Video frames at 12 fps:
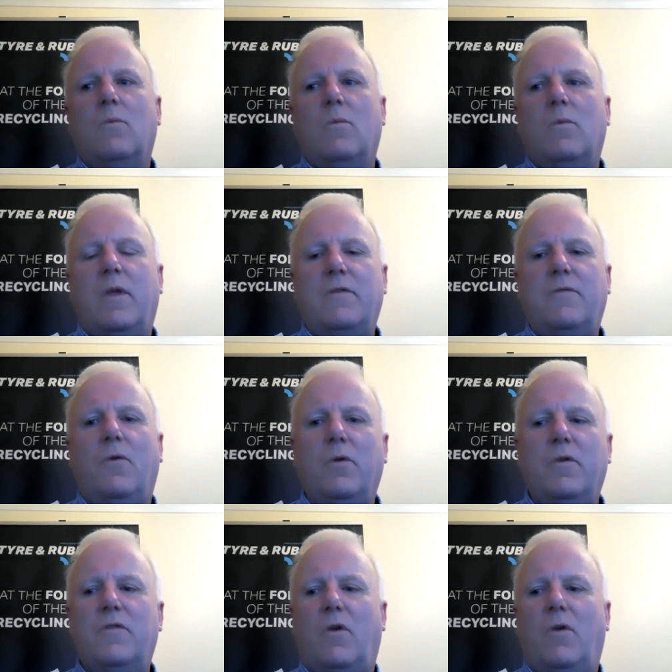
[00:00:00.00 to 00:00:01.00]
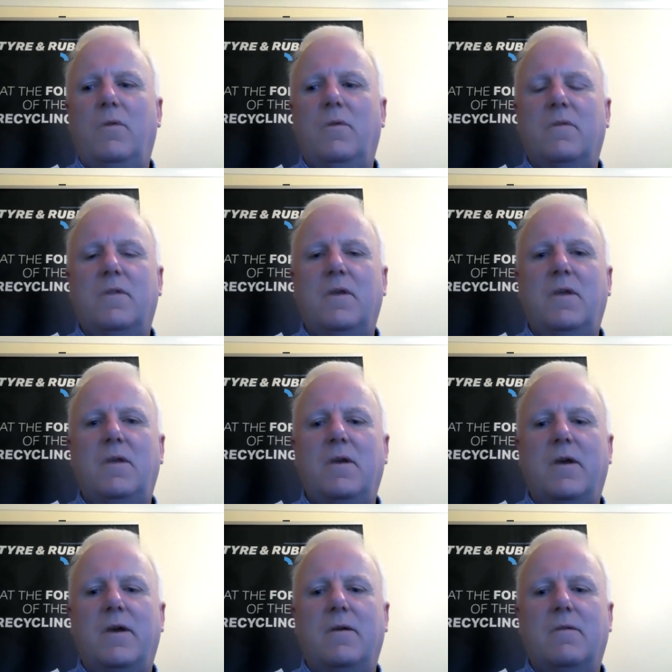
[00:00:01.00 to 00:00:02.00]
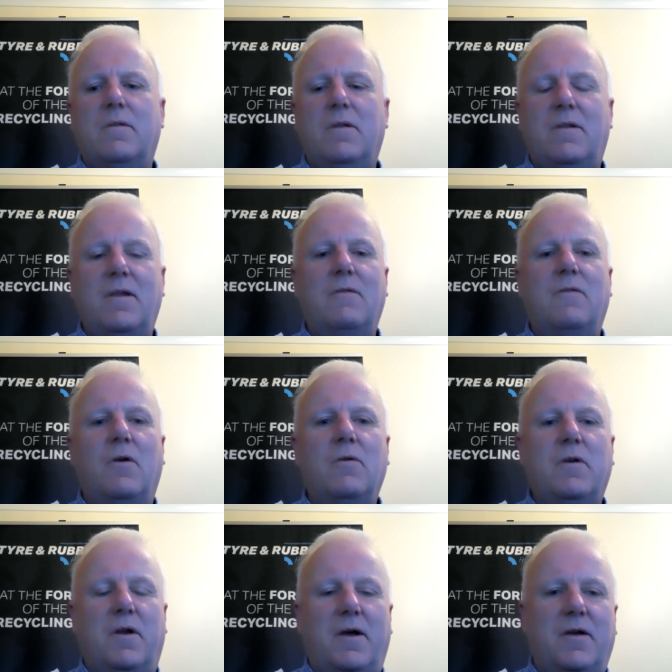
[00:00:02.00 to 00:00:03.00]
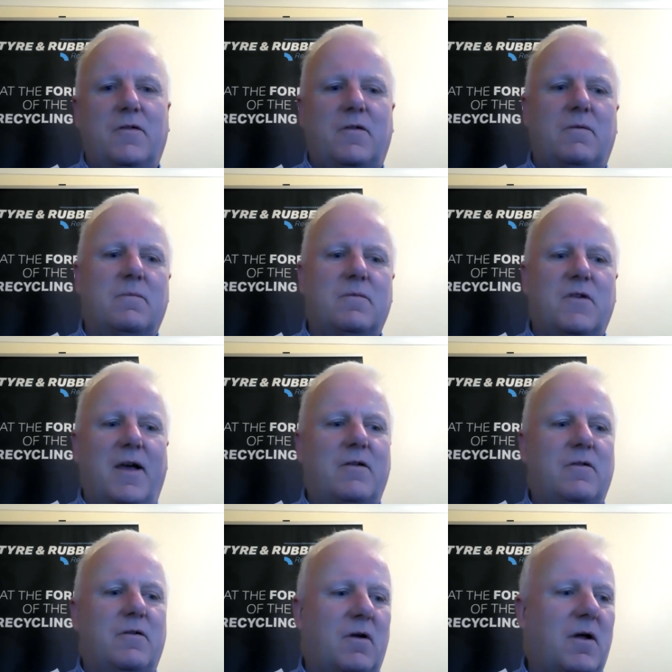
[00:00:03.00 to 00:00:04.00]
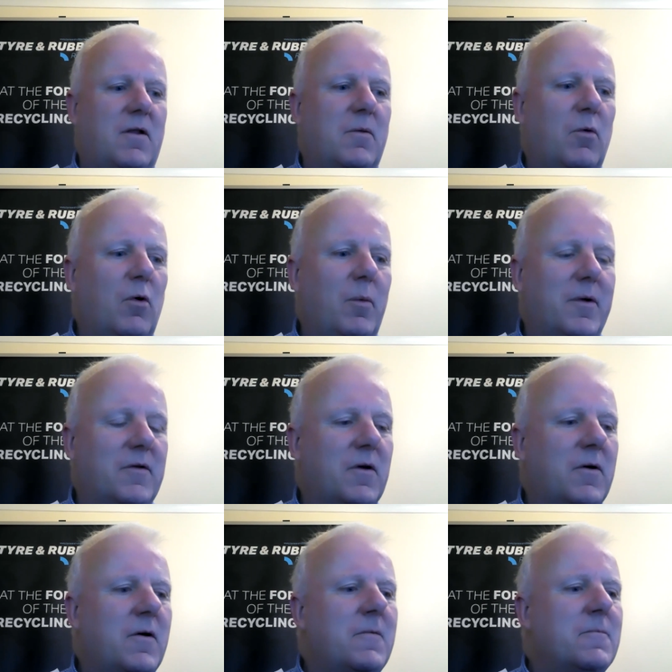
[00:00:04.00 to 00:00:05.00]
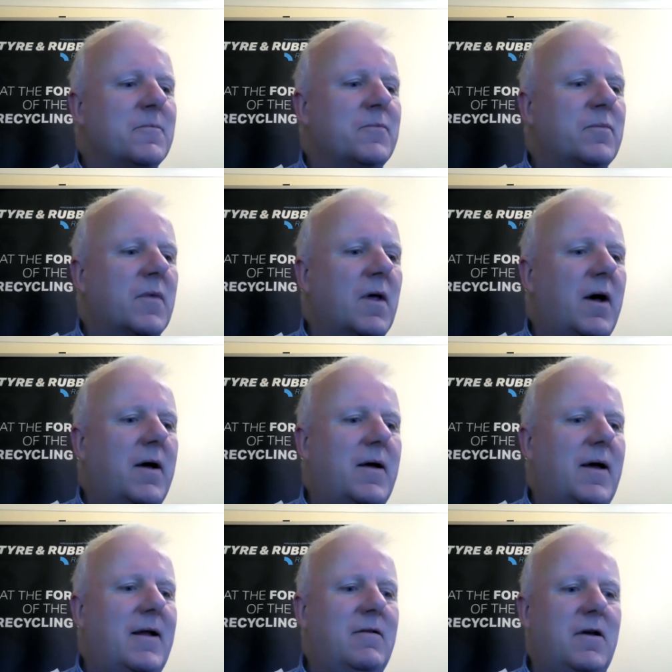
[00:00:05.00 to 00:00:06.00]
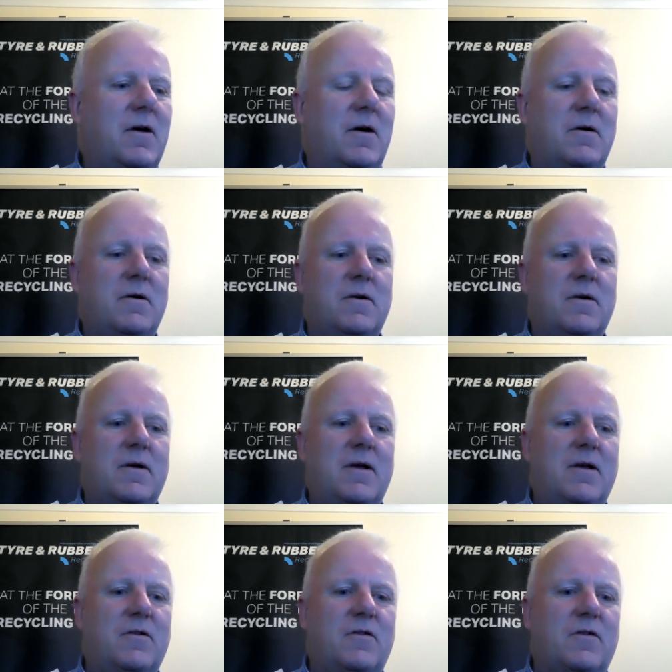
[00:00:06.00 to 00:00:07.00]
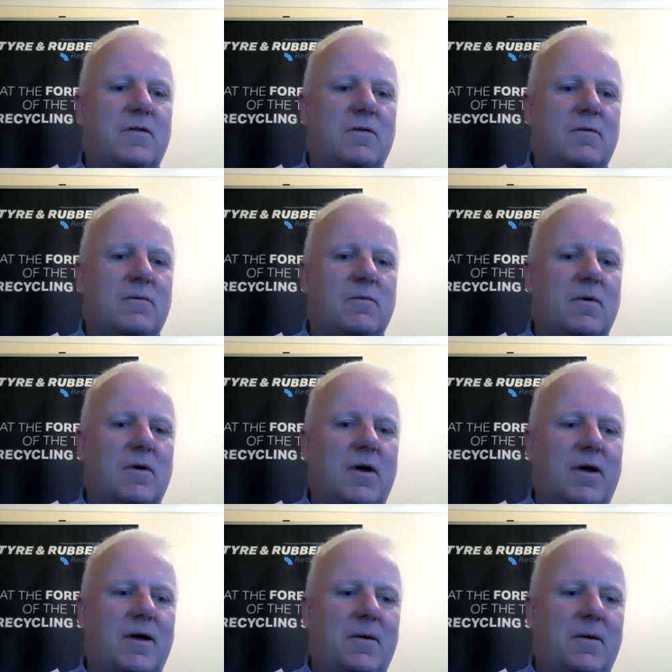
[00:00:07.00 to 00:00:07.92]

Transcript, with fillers: let's focus on the uh, the devulcanized sector at the moment. Uh, India is um,